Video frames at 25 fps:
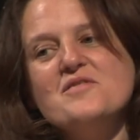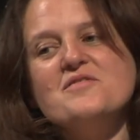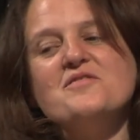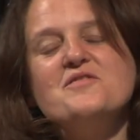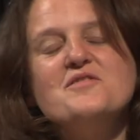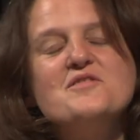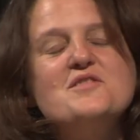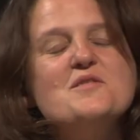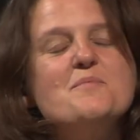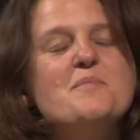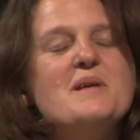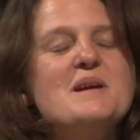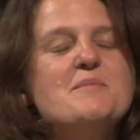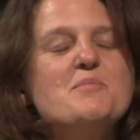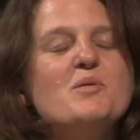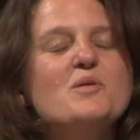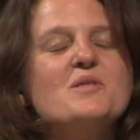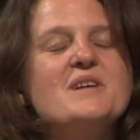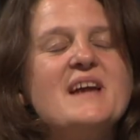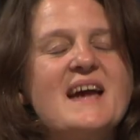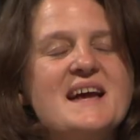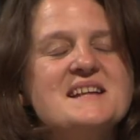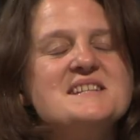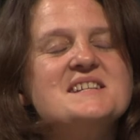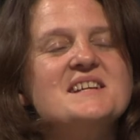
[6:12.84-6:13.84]
Do people
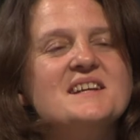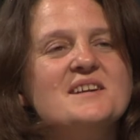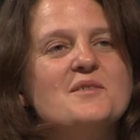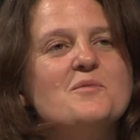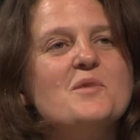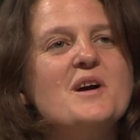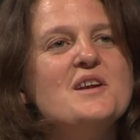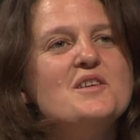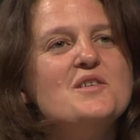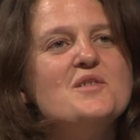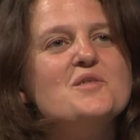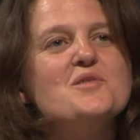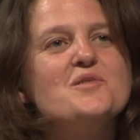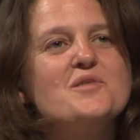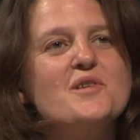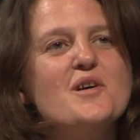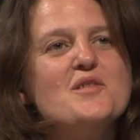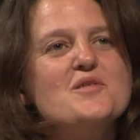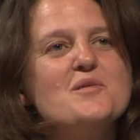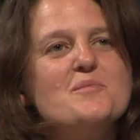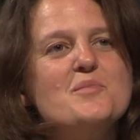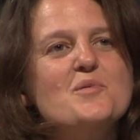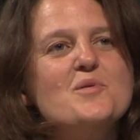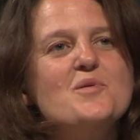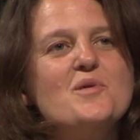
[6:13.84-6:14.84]
get it when you throw the
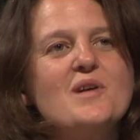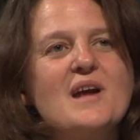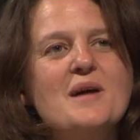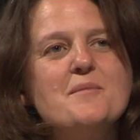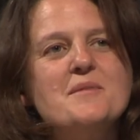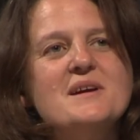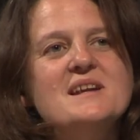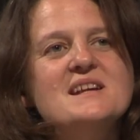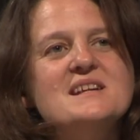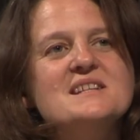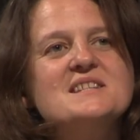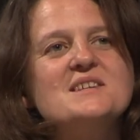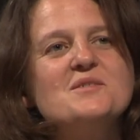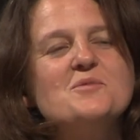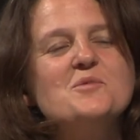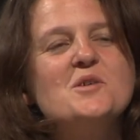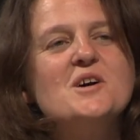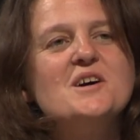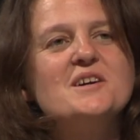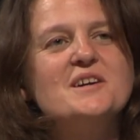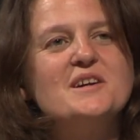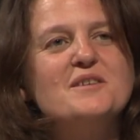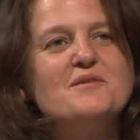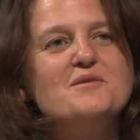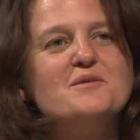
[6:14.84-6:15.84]
ball? I mean, is it
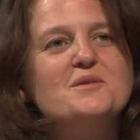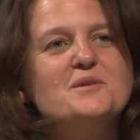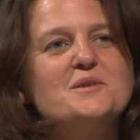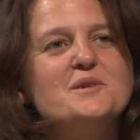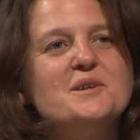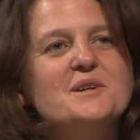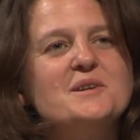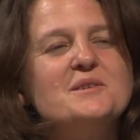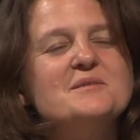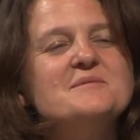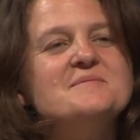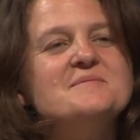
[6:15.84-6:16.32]
working for you?